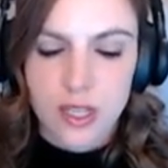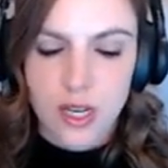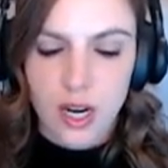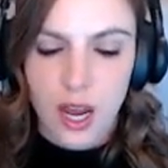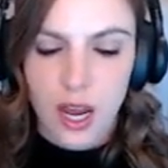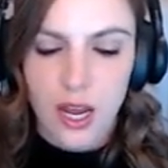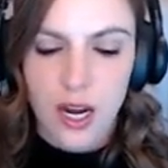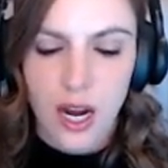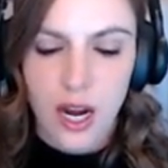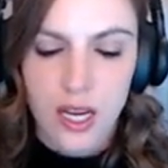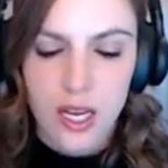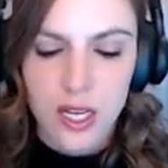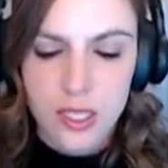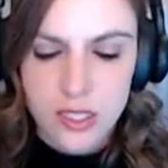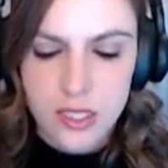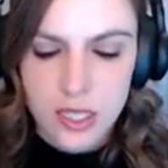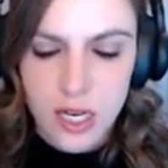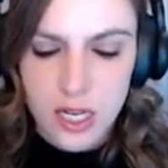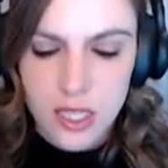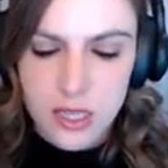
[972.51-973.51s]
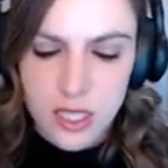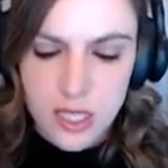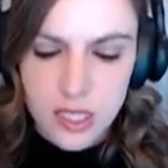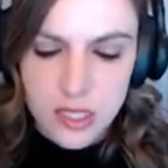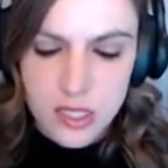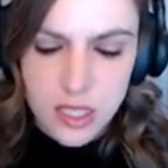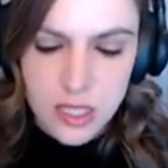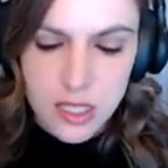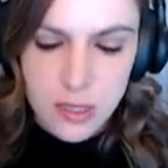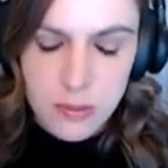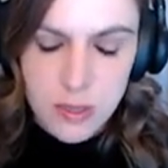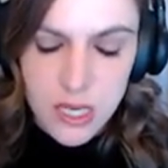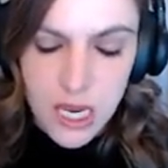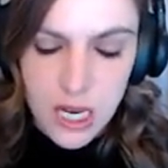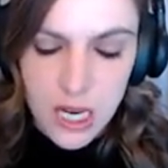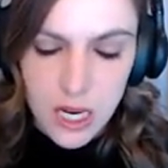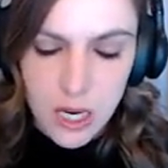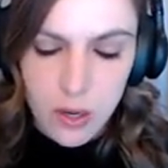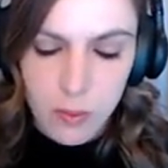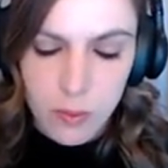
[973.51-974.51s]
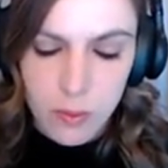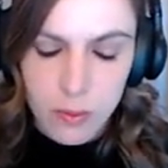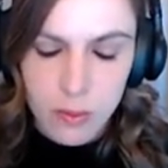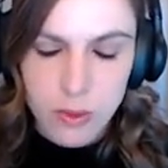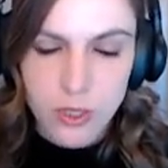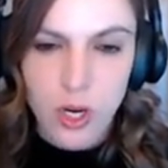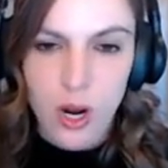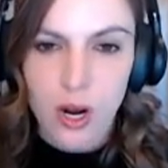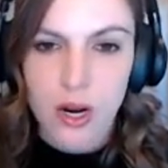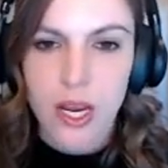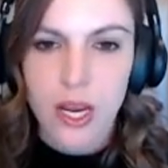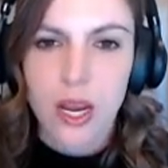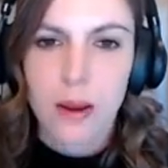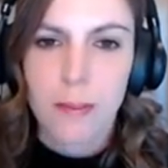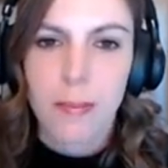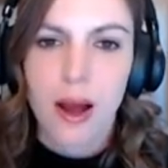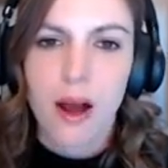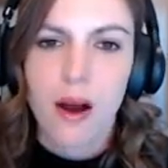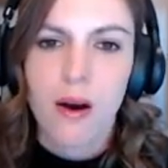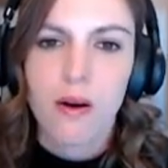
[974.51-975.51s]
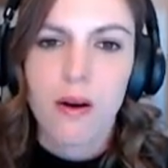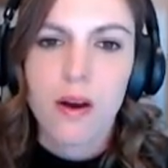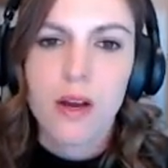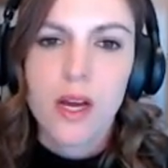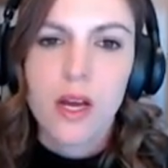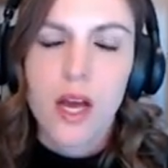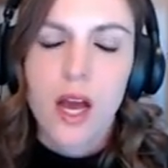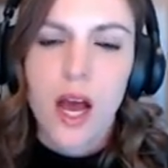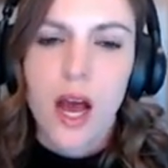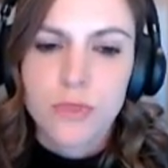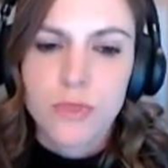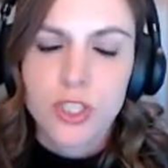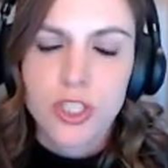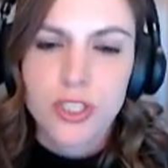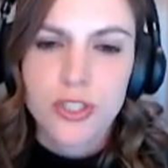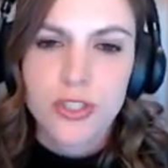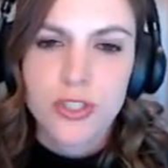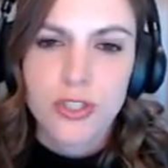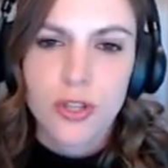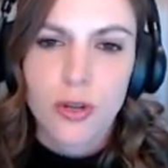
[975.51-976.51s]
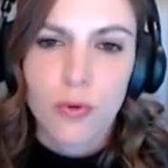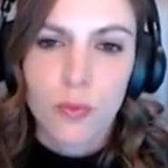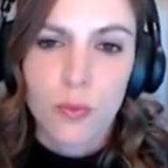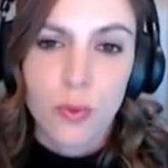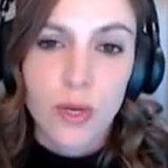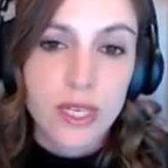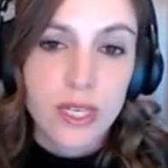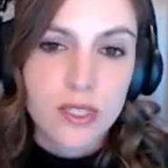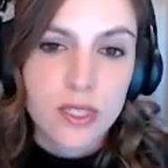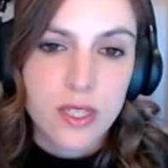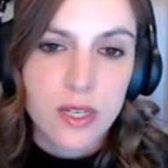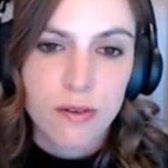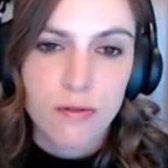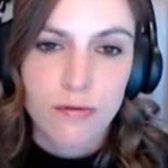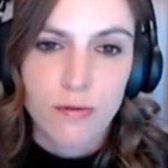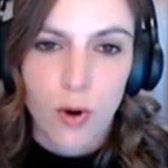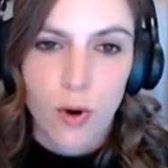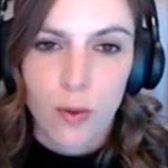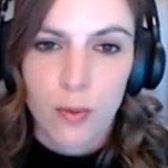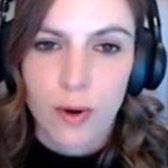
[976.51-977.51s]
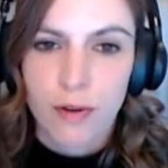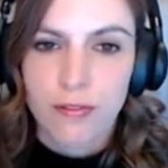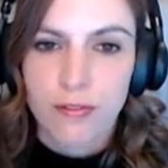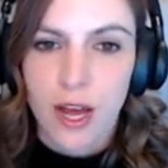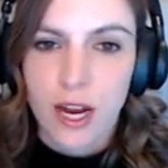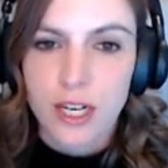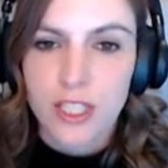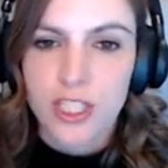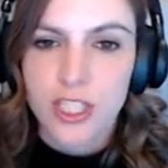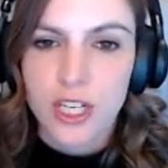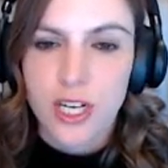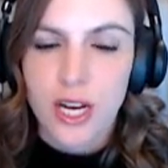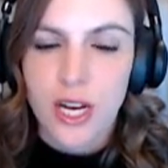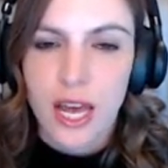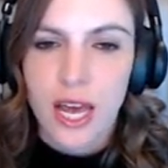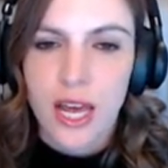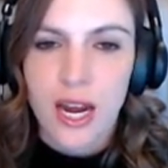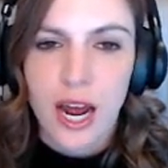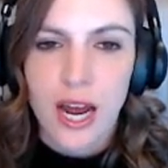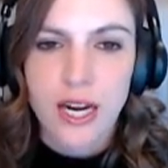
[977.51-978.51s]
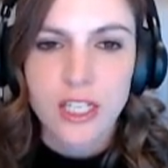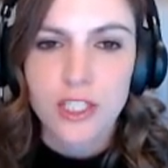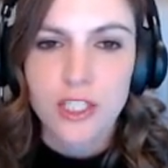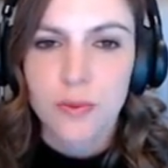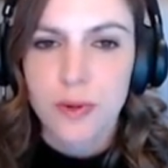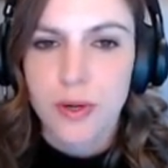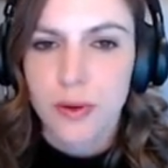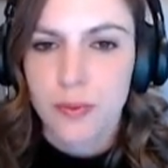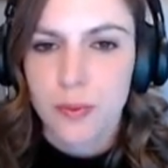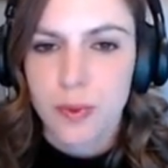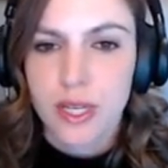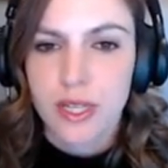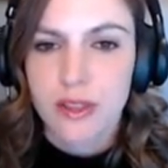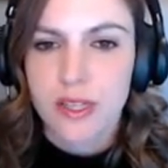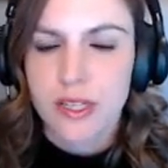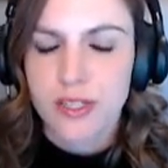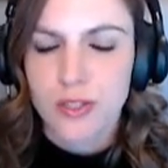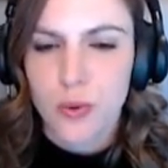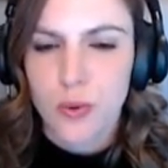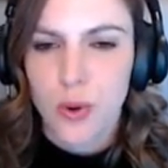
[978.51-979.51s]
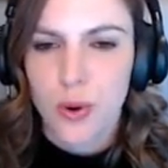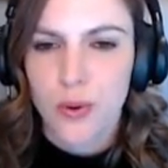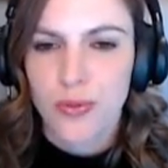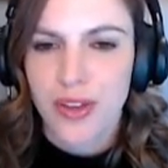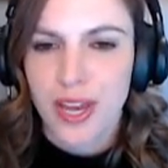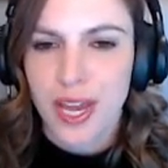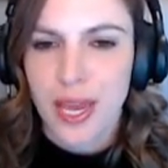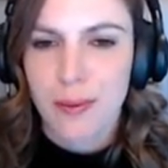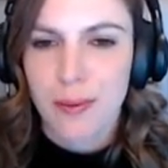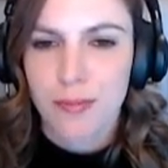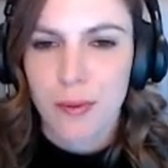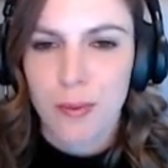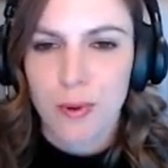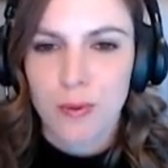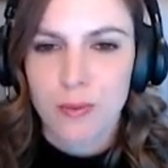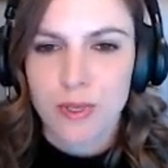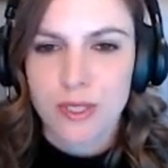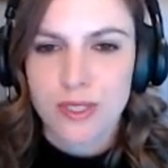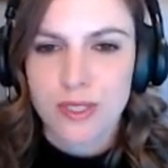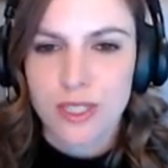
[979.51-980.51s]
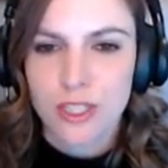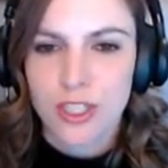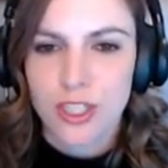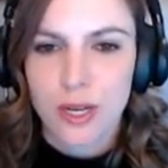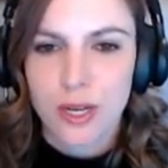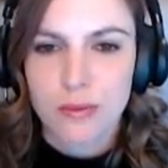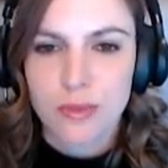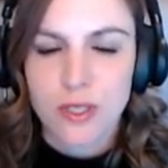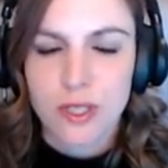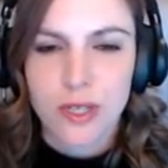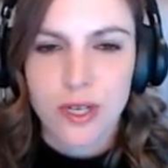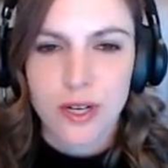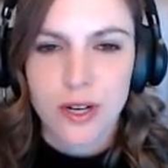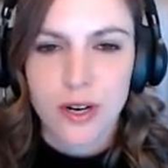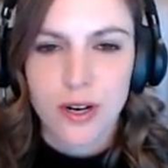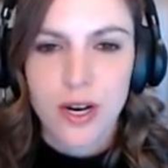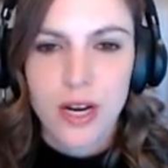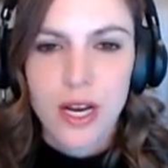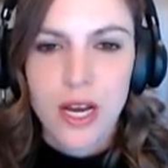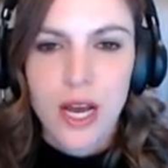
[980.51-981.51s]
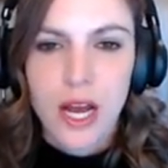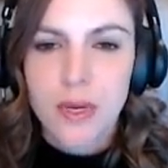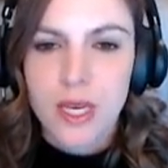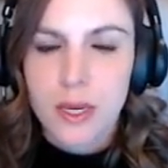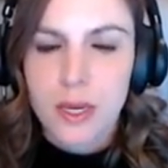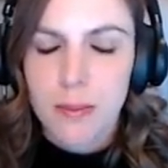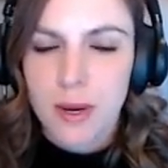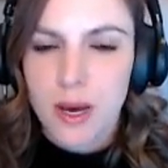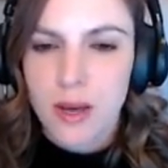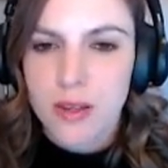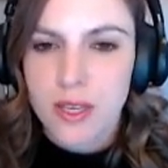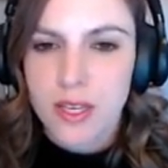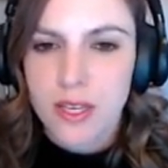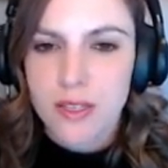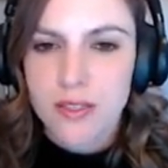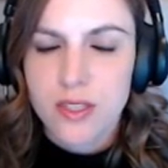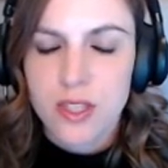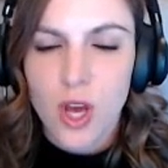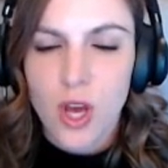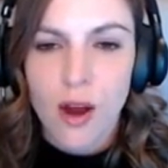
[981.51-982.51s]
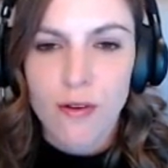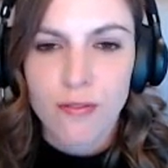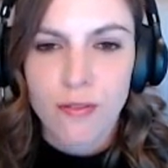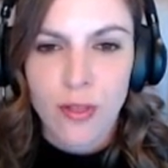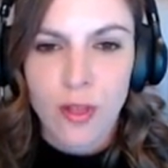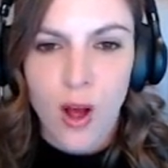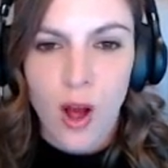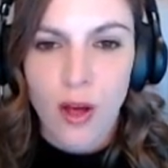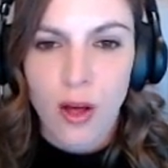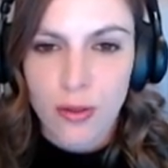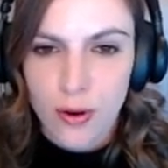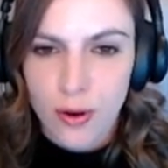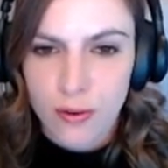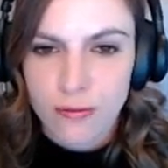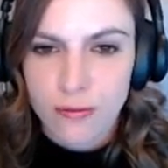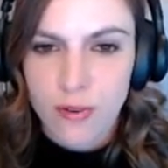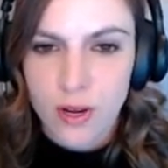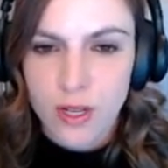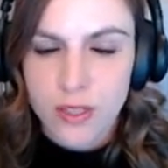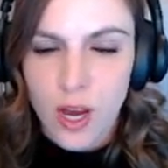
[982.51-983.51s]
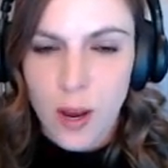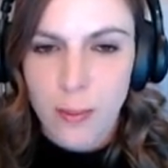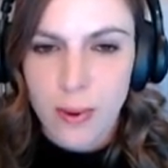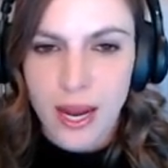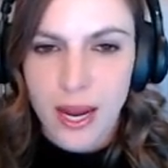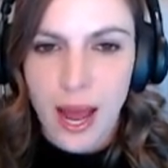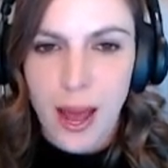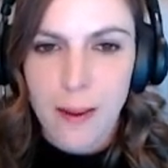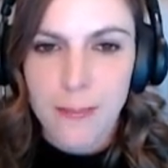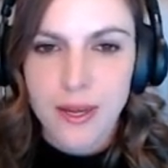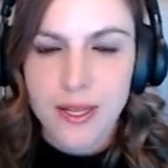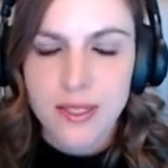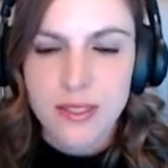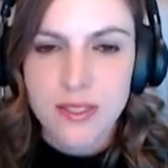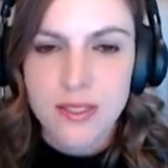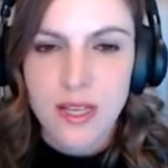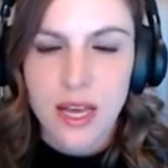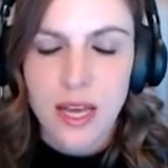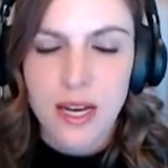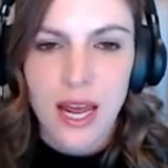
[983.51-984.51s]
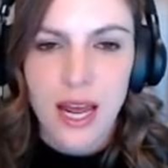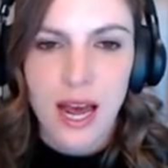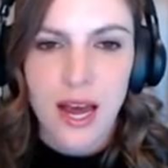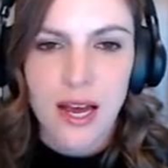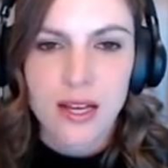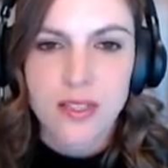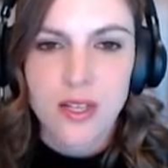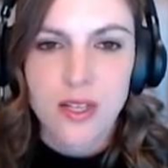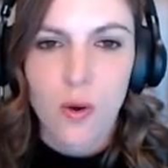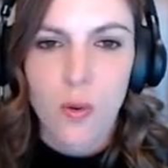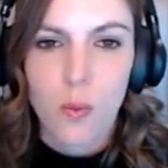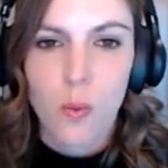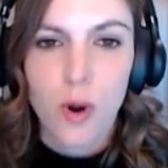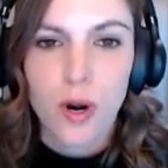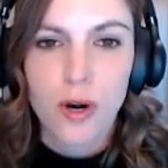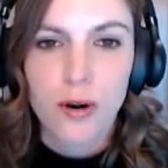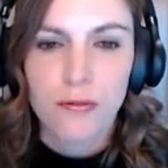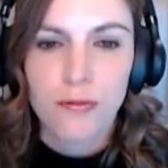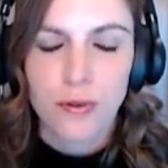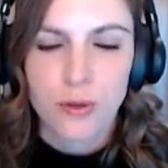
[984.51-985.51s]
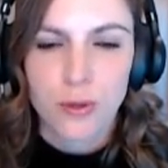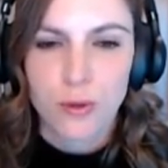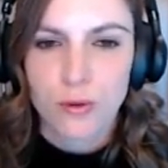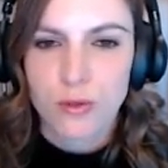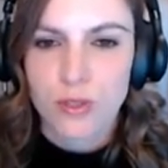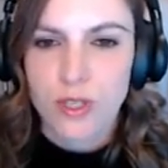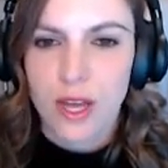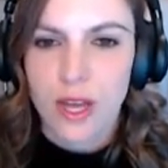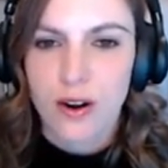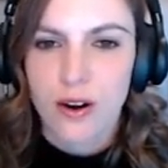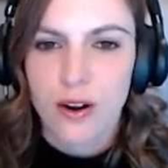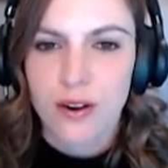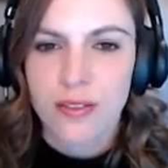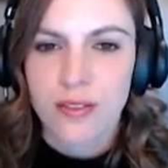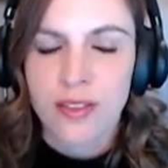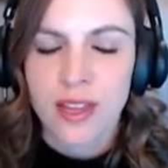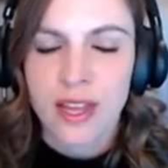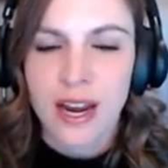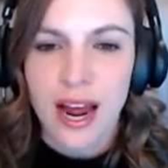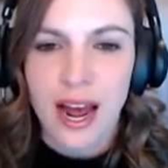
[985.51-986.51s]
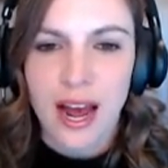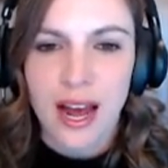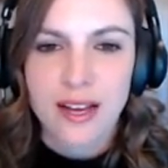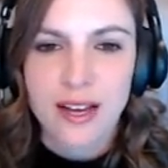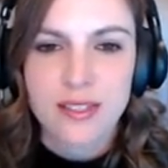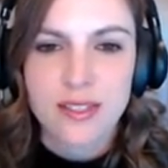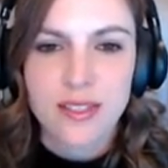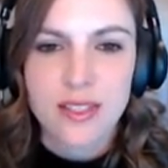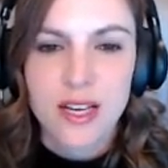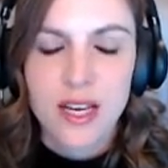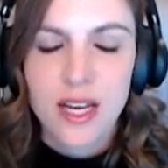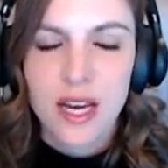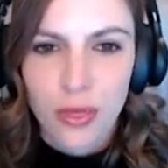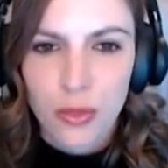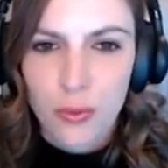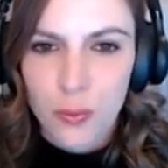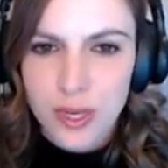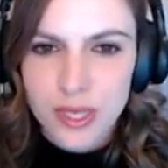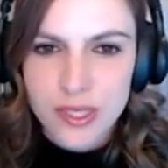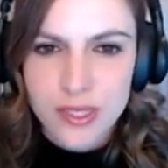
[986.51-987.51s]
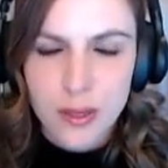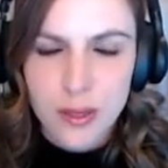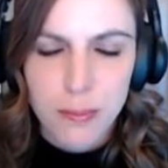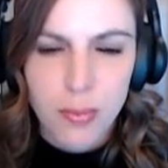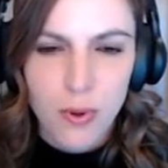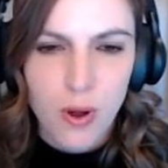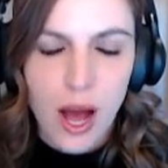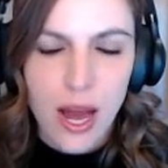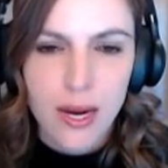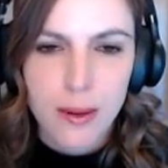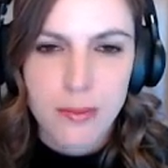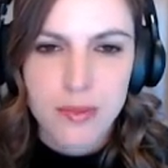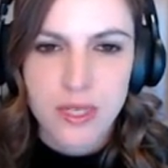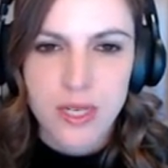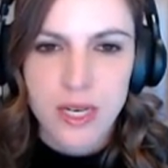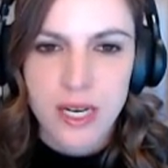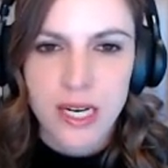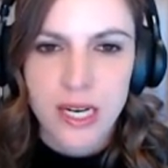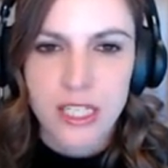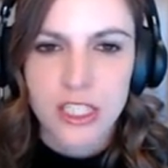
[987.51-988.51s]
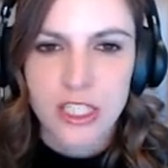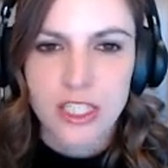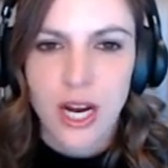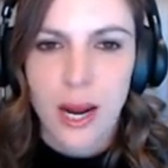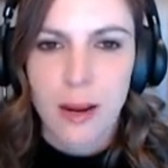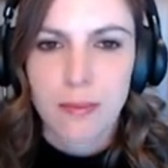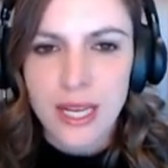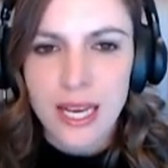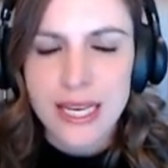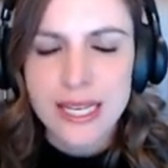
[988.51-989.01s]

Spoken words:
And I hinted at this in the beginning when we were talking about just the reason for reflection. And I just want to read this quote that came from a recent James Clear email. He's the author of Atomic Habits, and he has a wonderful newsletter that has 3 simple items in it each time.